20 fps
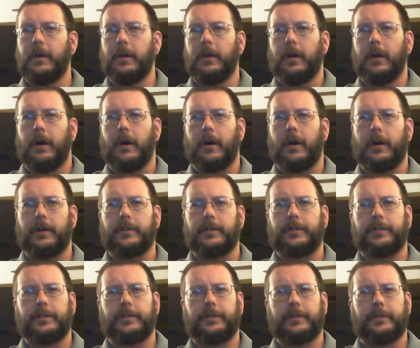
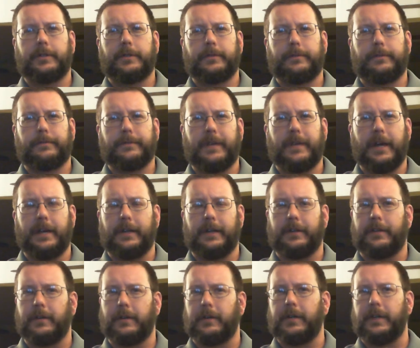harsh, kind
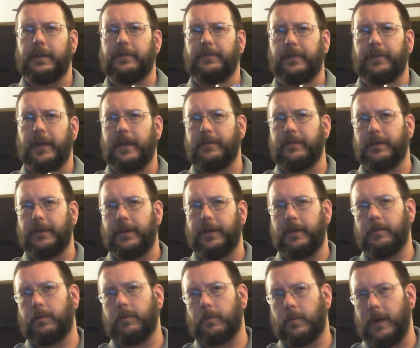of dirty flavor
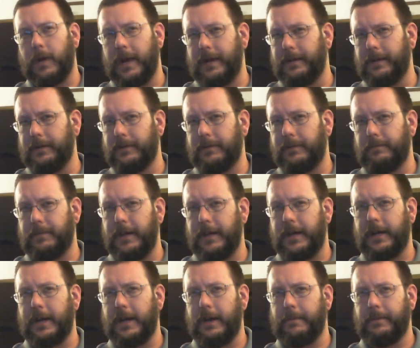that reds
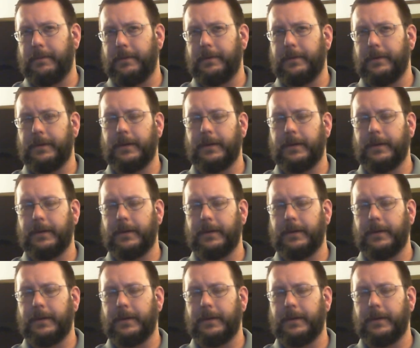pick up,